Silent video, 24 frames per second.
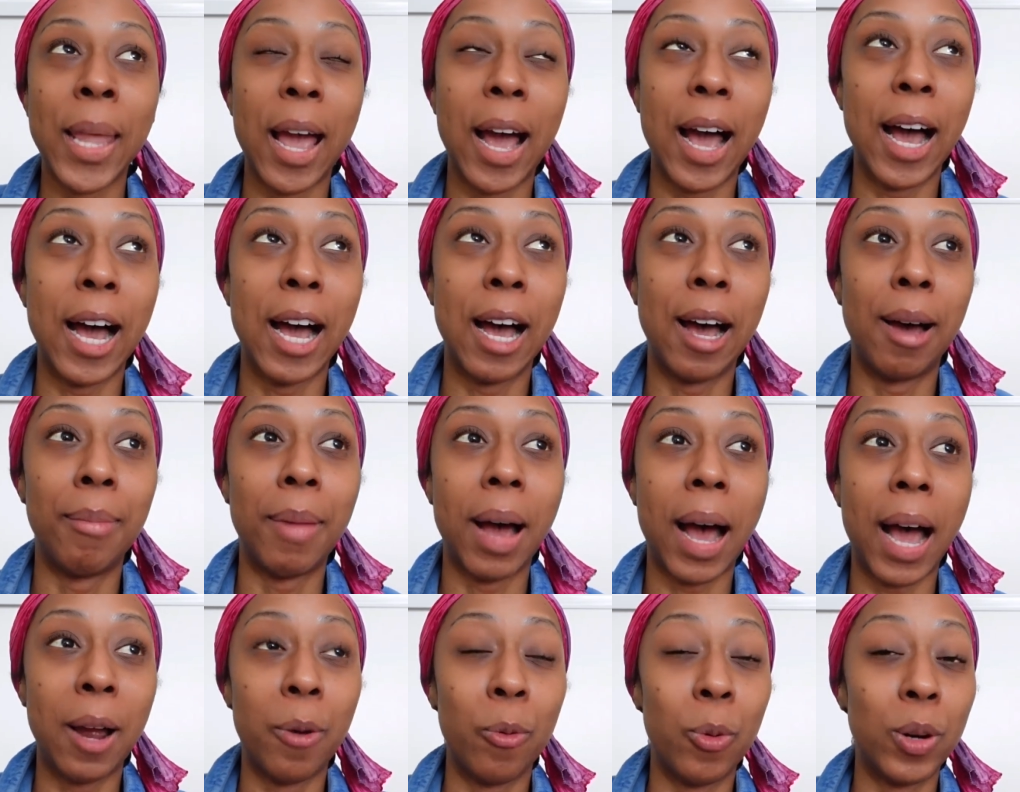Um,
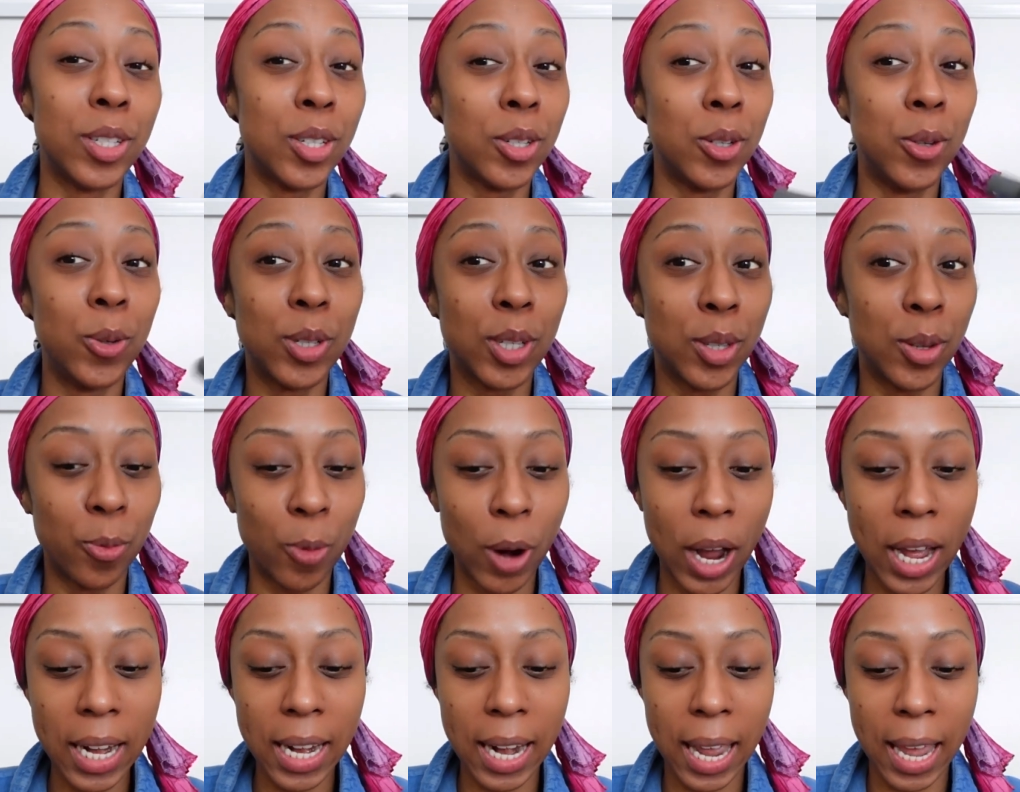I wasn't using the
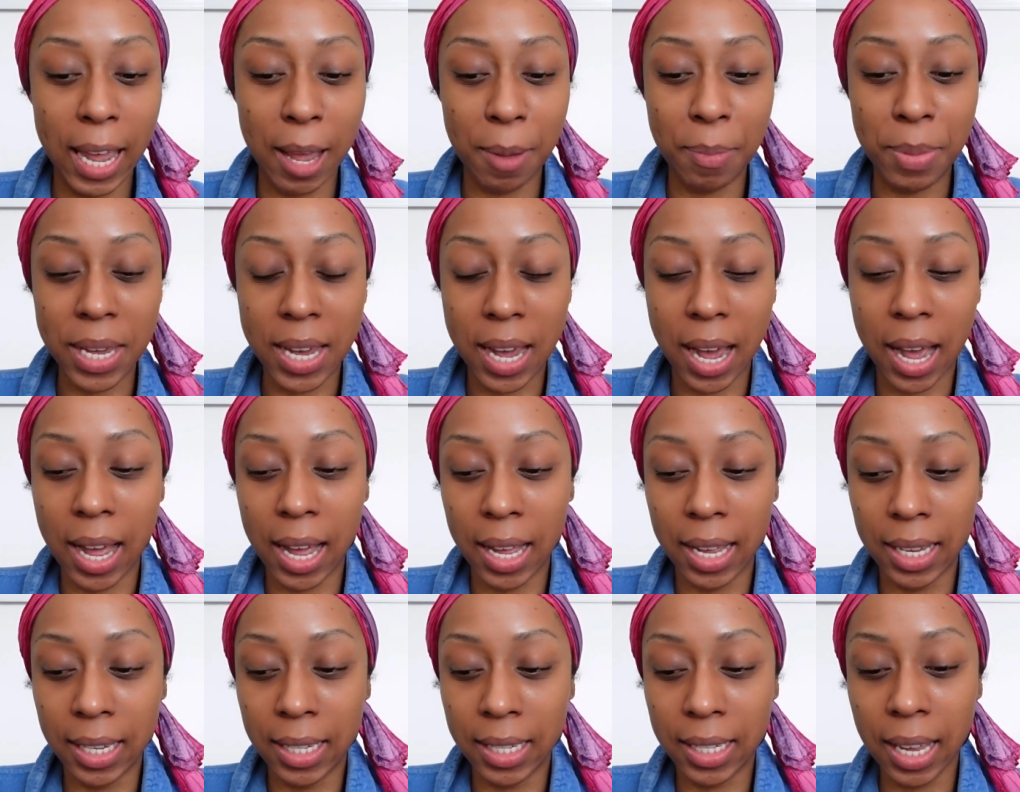Retin-A
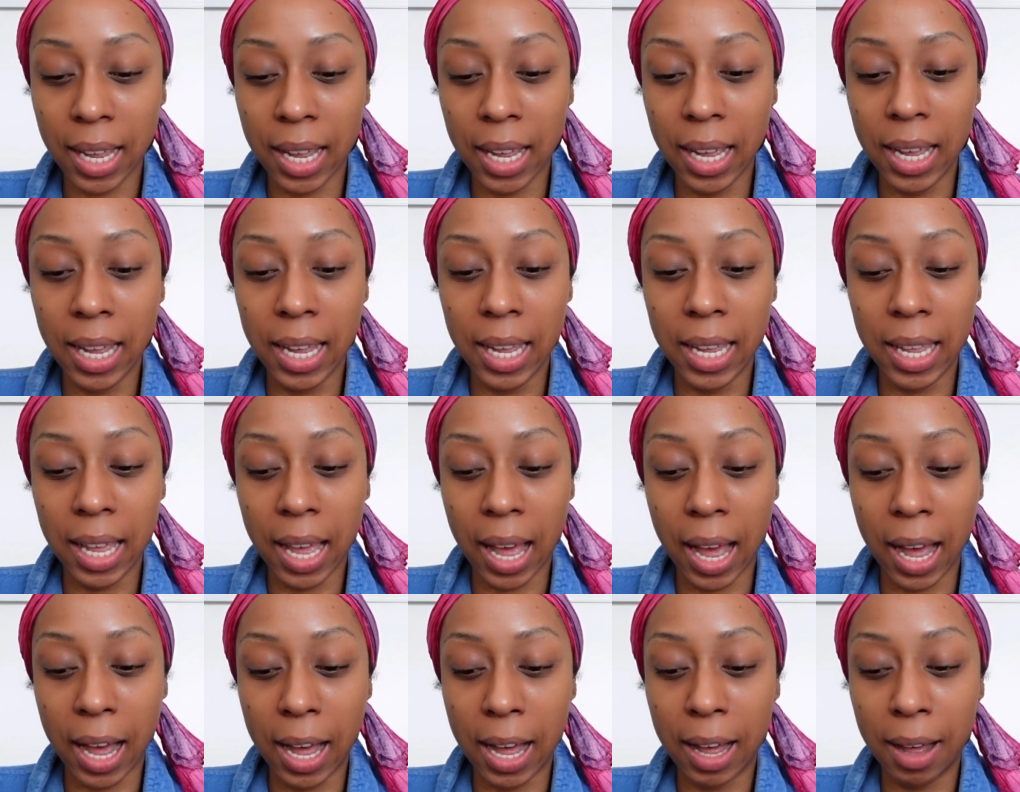because
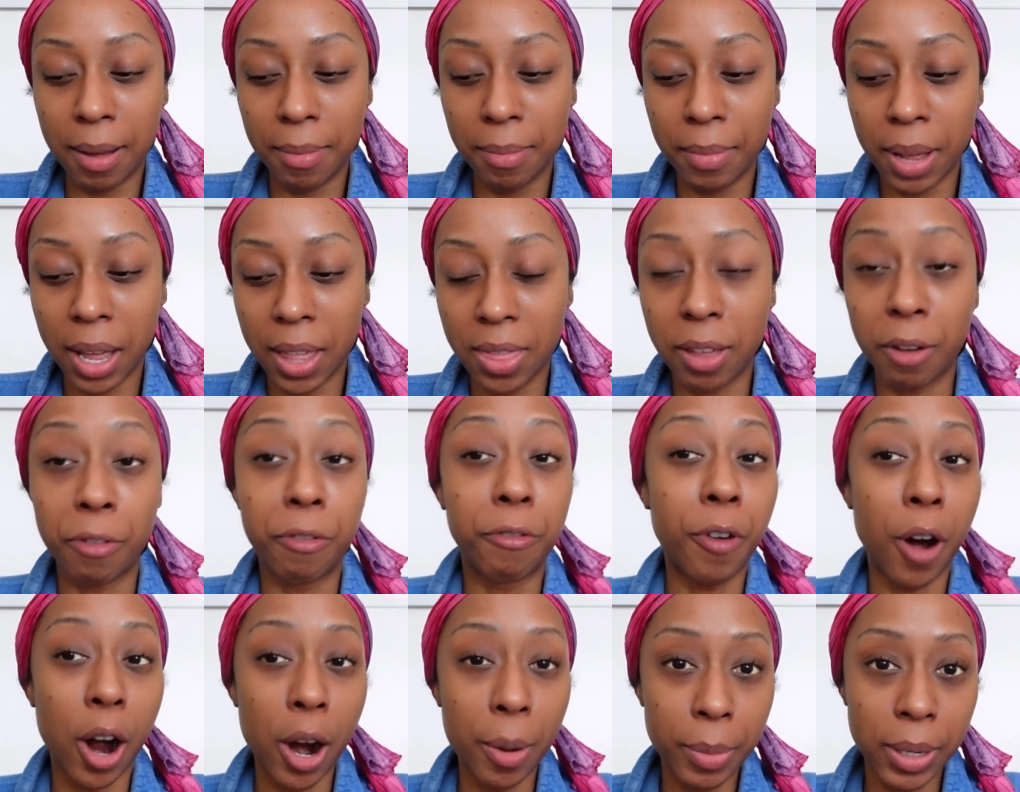um, the
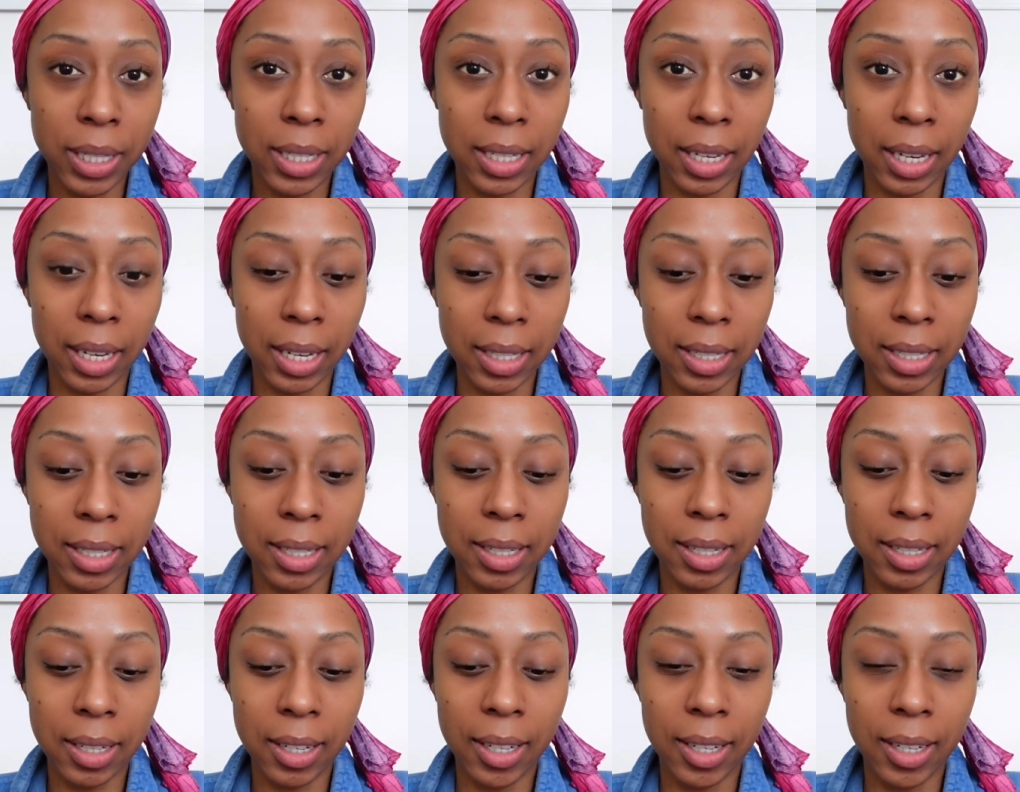
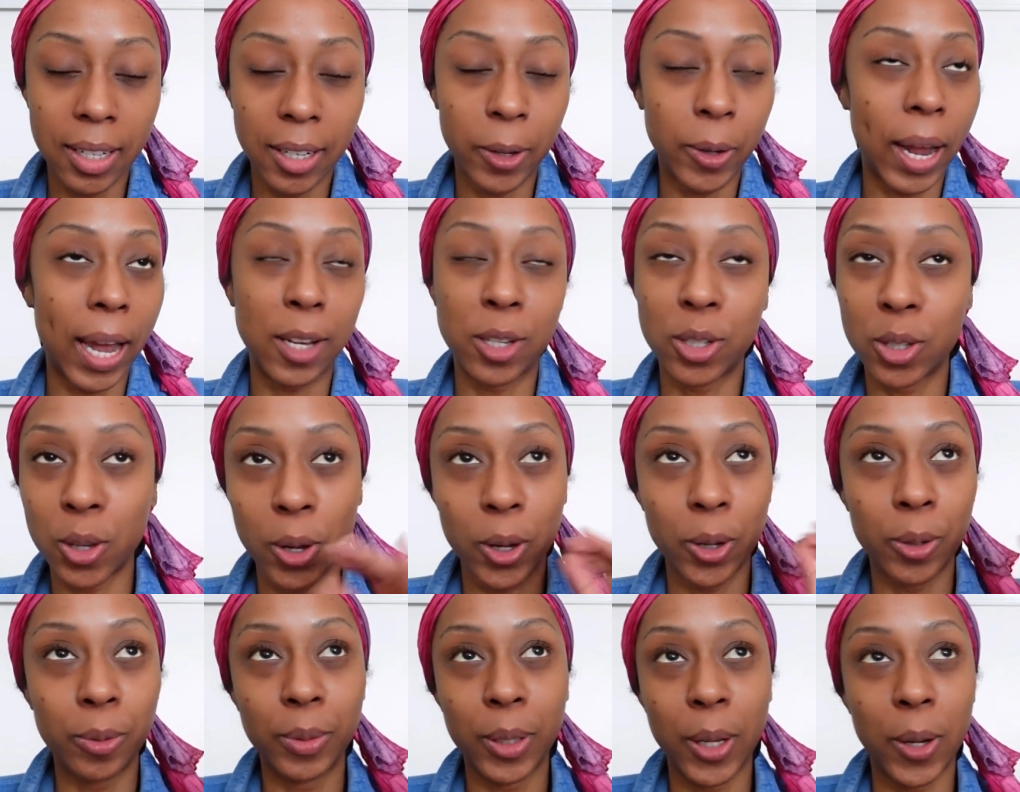pharmacist, okay,
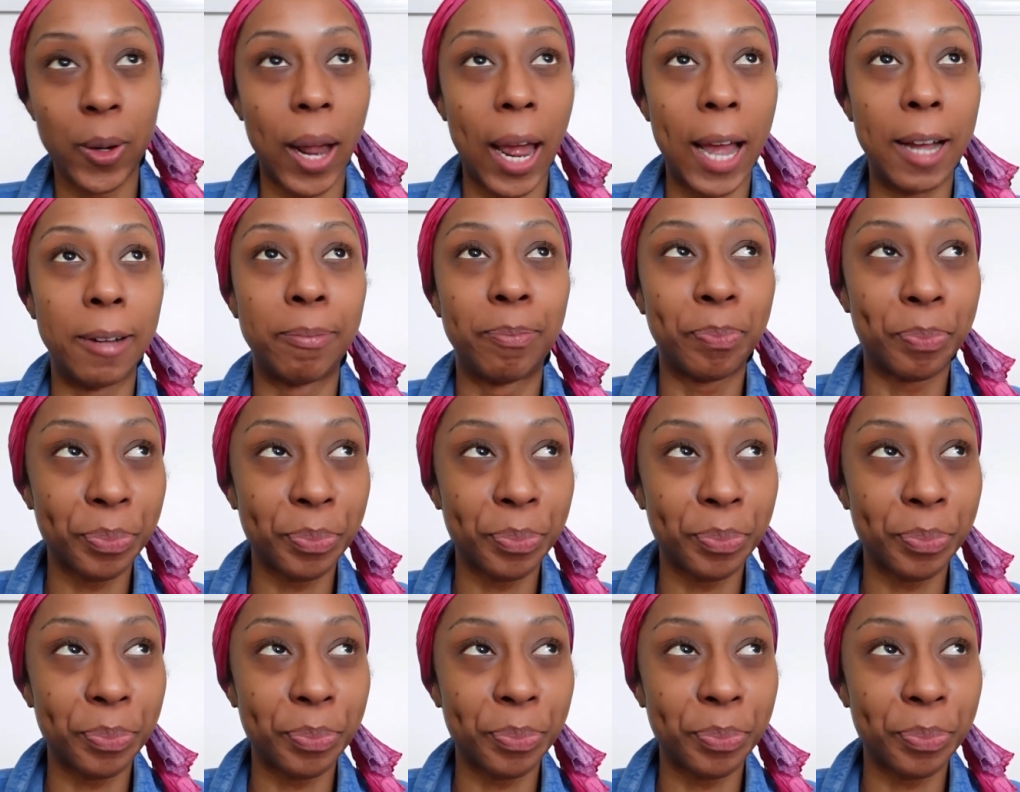so, okay.